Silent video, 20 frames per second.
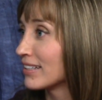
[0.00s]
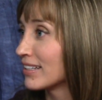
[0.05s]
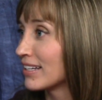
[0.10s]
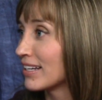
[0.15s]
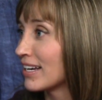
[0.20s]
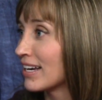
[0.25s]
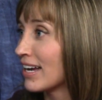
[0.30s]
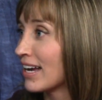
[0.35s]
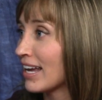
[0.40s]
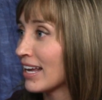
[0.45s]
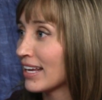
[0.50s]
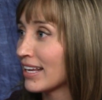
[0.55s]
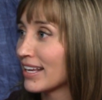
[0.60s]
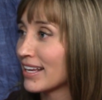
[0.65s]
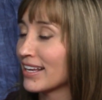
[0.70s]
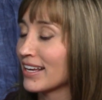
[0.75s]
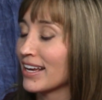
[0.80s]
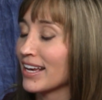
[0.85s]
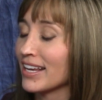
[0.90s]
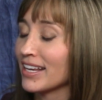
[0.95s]
Yeah. I,
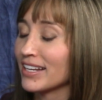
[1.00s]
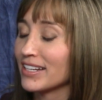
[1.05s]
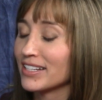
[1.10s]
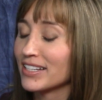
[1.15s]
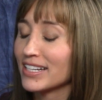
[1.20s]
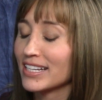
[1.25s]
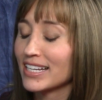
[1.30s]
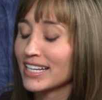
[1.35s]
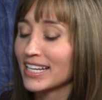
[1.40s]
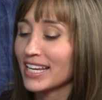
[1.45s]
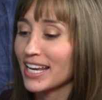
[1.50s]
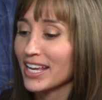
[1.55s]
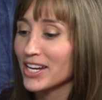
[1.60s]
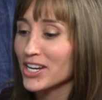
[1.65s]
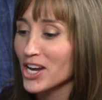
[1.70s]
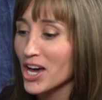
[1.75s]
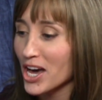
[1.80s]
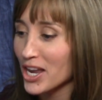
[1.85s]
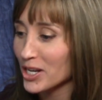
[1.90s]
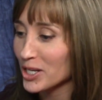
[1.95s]
I
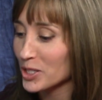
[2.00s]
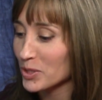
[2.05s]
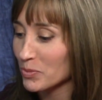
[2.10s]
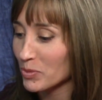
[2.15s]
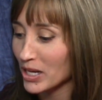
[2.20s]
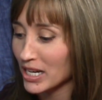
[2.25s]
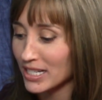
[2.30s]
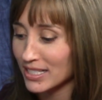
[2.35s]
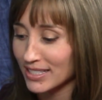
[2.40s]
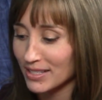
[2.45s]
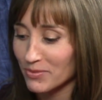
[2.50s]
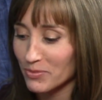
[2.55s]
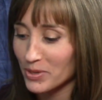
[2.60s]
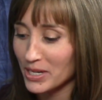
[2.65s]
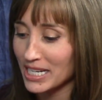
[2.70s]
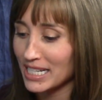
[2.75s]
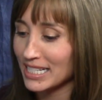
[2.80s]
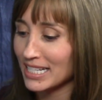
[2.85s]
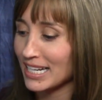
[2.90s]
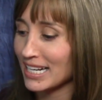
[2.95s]
cannot express, and
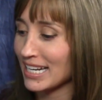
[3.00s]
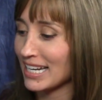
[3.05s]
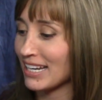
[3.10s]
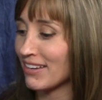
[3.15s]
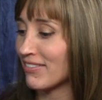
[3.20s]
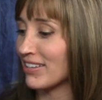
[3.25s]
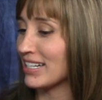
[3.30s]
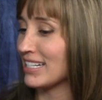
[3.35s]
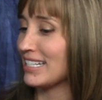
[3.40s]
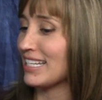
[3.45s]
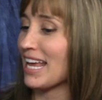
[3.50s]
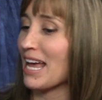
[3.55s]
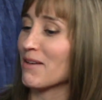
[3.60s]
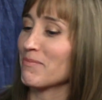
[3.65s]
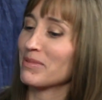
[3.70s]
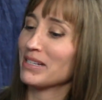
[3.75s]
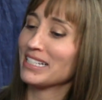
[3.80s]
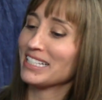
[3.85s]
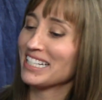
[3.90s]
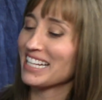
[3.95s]
we didn't even
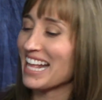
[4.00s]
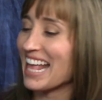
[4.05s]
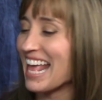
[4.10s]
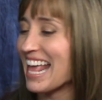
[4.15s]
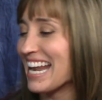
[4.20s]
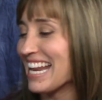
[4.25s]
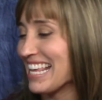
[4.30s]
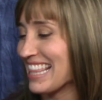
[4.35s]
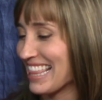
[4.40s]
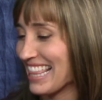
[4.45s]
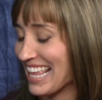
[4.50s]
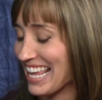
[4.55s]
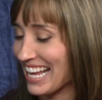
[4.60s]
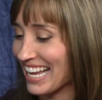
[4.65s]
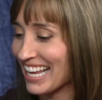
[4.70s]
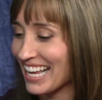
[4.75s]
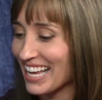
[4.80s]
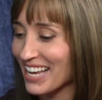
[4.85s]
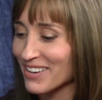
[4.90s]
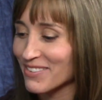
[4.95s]
tap into
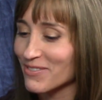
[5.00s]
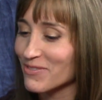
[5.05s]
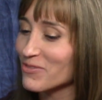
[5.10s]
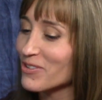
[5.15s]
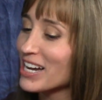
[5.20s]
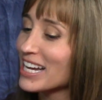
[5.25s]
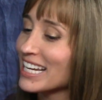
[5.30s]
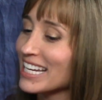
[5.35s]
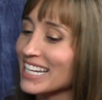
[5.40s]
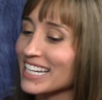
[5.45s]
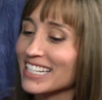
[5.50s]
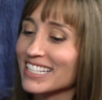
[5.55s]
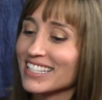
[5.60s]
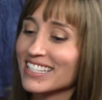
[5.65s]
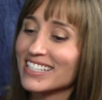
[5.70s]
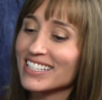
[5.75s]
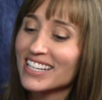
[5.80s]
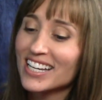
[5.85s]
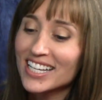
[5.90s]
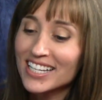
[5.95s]
anything of what He has
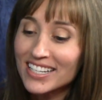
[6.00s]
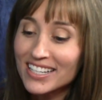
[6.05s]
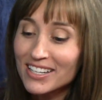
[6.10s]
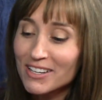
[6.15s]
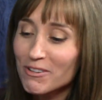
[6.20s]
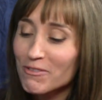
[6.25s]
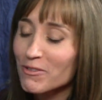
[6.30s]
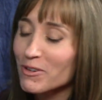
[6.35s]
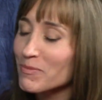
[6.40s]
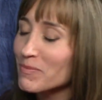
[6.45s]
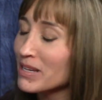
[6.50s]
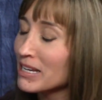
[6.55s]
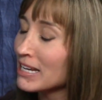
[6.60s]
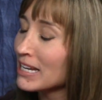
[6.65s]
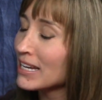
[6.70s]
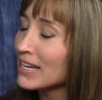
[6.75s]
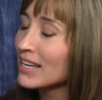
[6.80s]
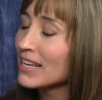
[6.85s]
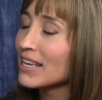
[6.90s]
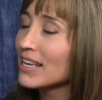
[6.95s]
done for
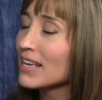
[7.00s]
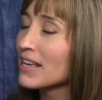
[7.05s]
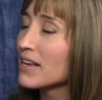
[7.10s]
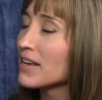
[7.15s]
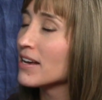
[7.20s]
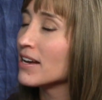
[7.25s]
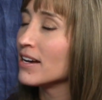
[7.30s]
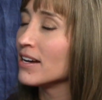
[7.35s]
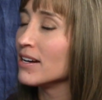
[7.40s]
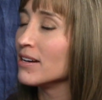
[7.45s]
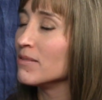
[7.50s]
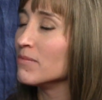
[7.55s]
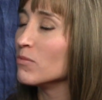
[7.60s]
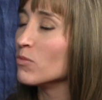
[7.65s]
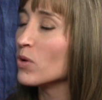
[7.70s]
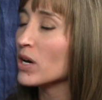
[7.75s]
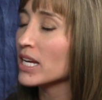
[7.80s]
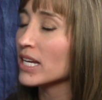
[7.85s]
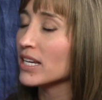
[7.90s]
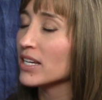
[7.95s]
me, um,
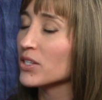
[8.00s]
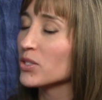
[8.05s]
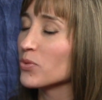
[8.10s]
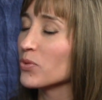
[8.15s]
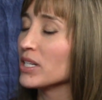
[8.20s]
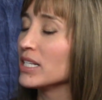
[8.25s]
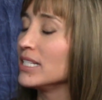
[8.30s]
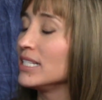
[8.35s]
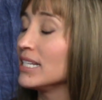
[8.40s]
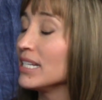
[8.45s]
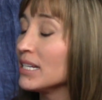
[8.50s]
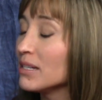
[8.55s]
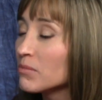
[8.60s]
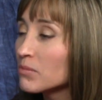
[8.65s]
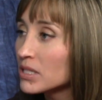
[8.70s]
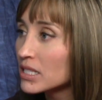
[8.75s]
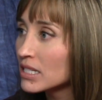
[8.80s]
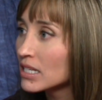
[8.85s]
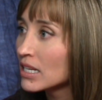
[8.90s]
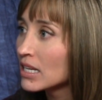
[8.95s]
what He has
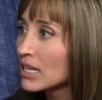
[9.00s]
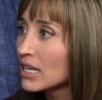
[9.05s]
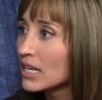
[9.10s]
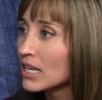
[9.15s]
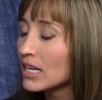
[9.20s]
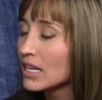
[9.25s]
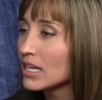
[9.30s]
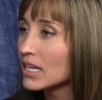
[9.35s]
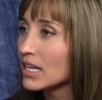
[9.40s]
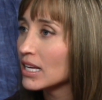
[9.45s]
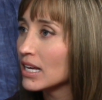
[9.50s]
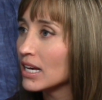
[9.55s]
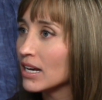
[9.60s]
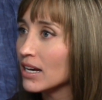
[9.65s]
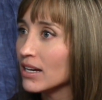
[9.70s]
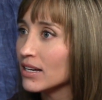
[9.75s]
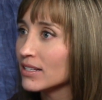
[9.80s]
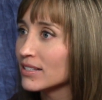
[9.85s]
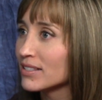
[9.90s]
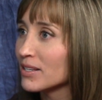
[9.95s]
redeemed.
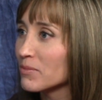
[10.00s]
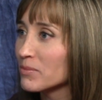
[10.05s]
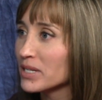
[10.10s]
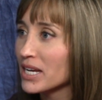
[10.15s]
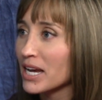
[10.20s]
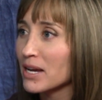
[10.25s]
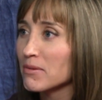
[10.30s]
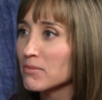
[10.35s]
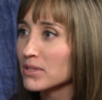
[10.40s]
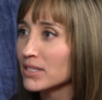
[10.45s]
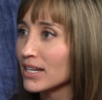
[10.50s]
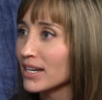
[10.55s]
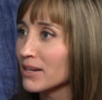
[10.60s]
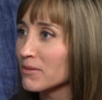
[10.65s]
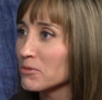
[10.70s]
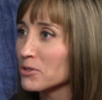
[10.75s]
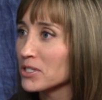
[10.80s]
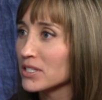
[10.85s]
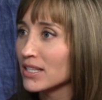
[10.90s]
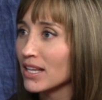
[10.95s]
Uh, sometimes
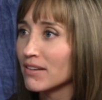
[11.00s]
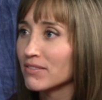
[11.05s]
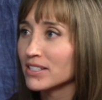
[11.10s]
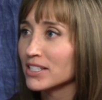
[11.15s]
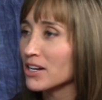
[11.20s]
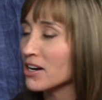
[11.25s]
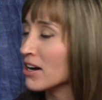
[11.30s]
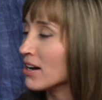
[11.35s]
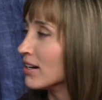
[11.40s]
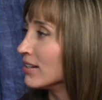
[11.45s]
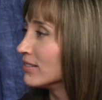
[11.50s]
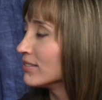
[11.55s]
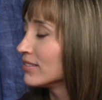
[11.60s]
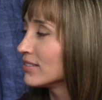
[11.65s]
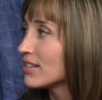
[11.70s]
I'm just left in awe.